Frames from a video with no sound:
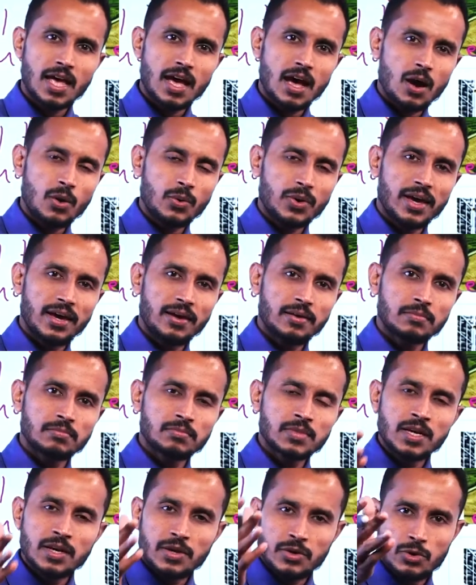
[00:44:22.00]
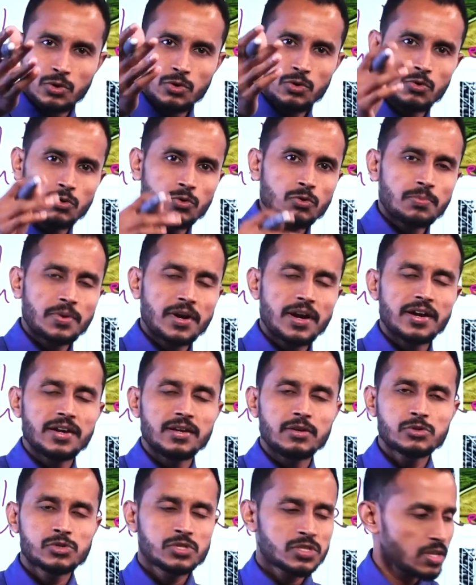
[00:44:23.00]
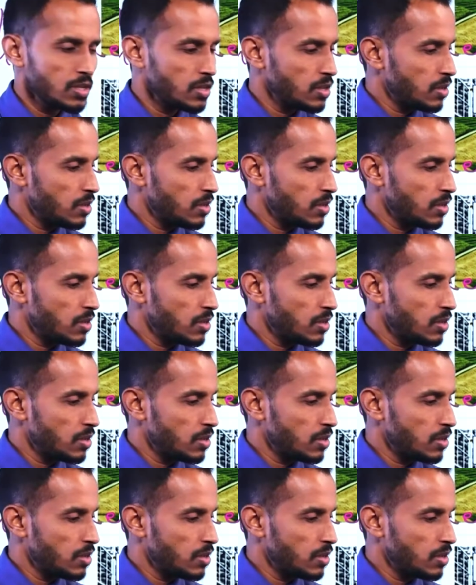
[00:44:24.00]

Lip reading: Okay, you produce